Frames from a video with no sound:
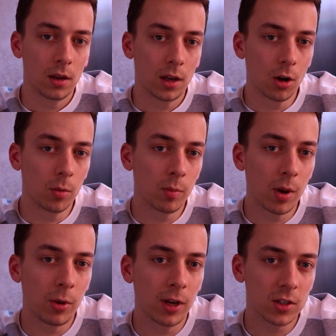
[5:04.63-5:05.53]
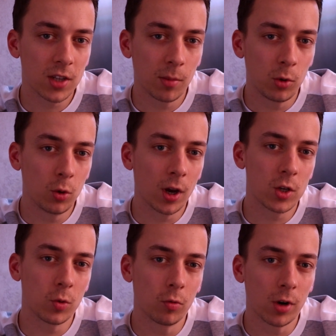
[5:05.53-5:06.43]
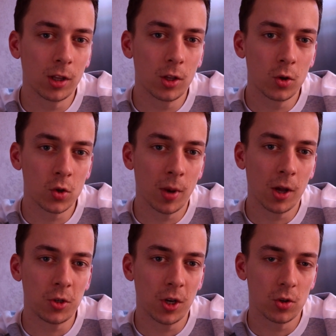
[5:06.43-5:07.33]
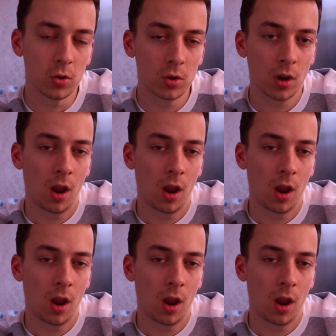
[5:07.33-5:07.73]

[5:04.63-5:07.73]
And I hope that maybe next time you guys will run into some algae issues,